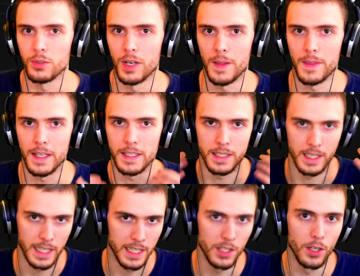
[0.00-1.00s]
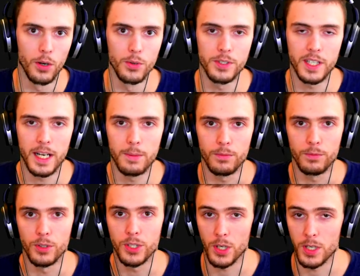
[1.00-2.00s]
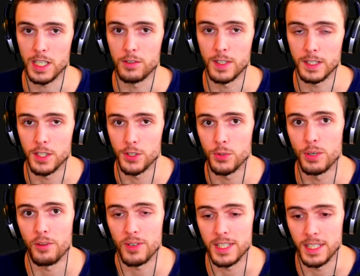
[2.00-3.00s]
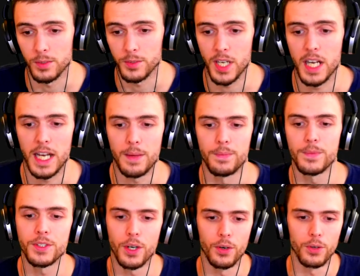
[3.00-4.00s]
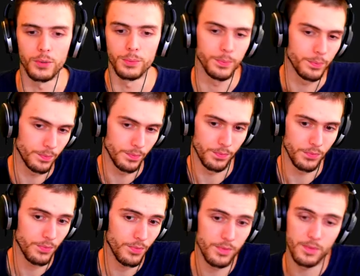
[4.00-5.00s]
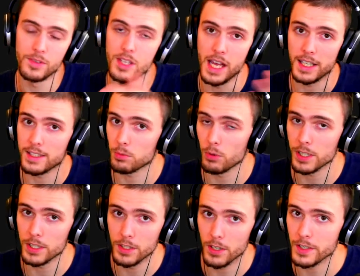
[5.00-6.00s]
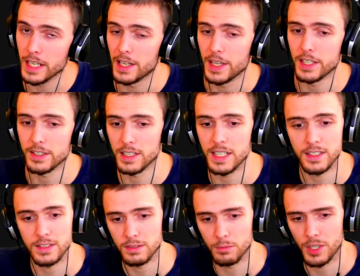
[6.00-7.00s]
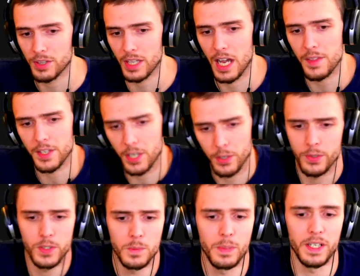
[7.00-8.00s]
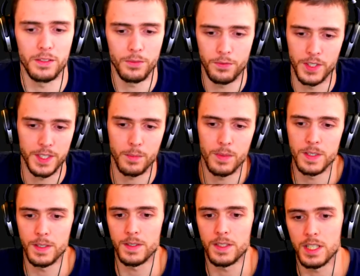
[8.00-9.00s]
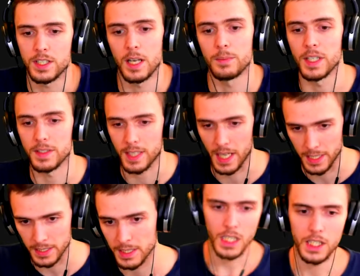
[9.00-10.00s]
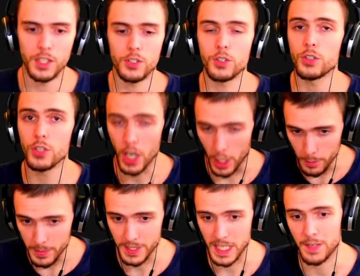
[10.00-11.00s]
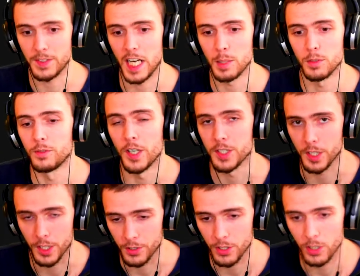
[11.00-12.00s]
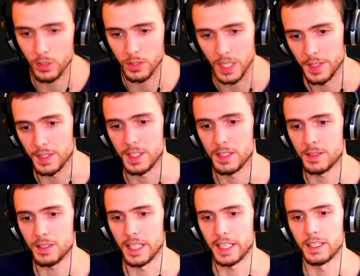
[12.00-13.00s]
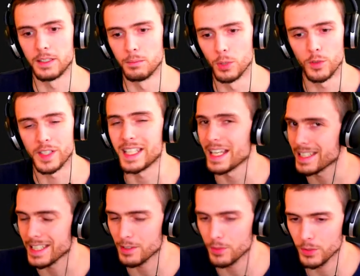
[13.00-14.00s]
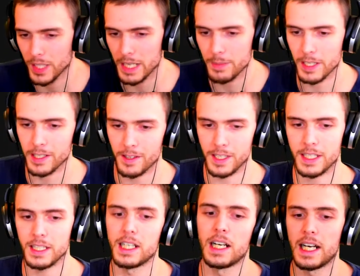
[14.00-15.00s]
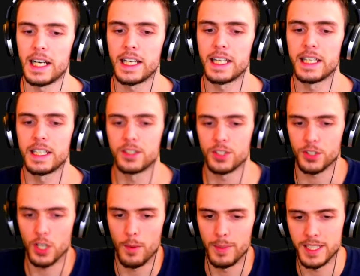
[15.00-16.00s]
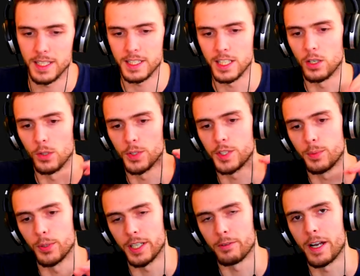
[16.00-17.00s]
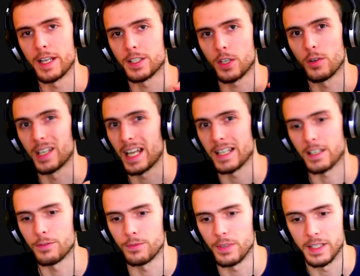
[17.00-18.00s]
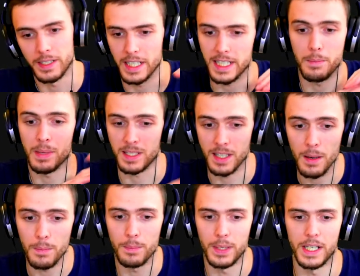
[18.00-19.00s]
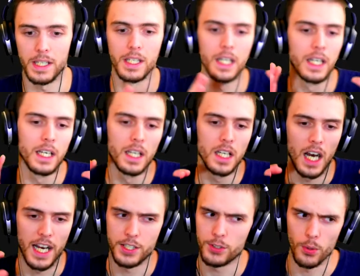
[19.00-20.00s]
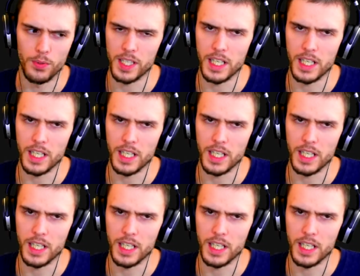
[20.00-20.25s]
and then it knows that I'm returning a vector 2 every single time. So that's what you know now, that it isn't with other codes, but for some reason C# does that. So because I have terrible version control, and this is like more of a test than a full game kind of thing, I just commented the old spawn in radius code in case I messed up, but I don't think I